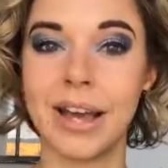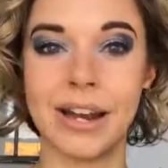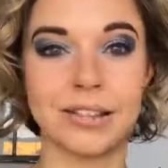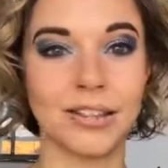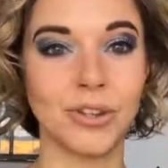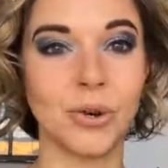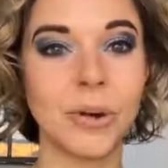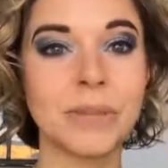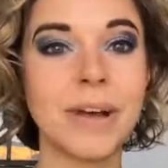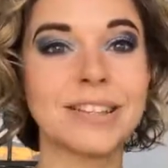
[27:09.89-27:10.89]
and I'll send you a
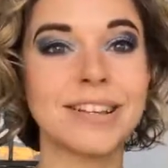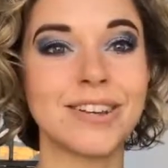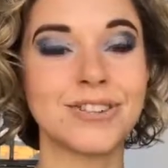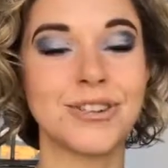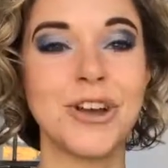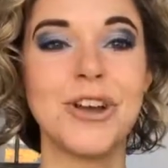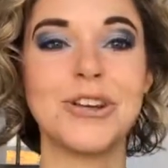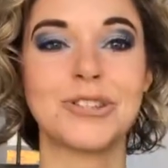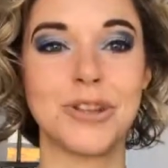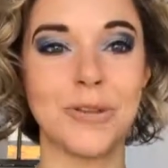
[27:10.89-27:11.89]
quick message
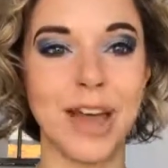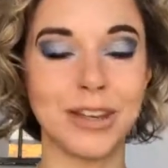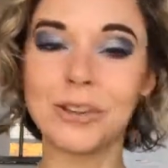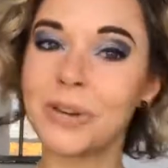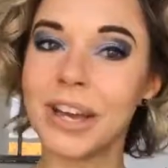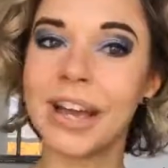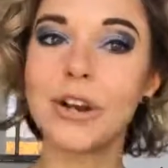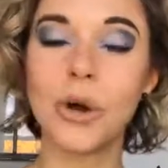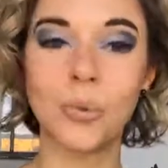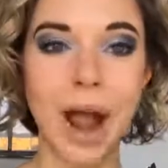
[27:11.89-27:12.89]
so that you can
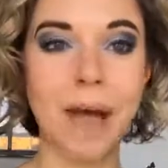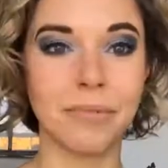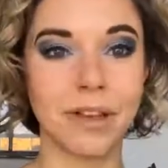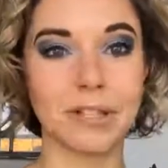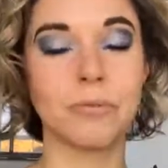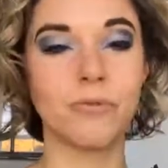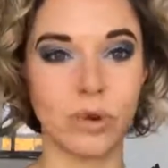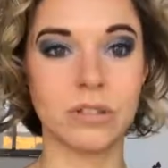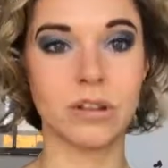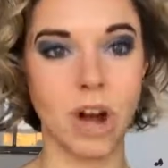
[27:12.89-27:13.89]
grab this before
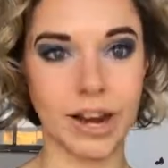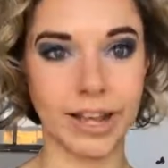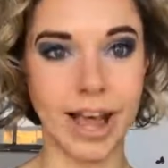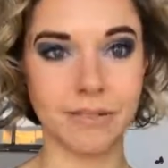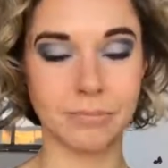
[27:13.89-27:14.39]
it's gone again,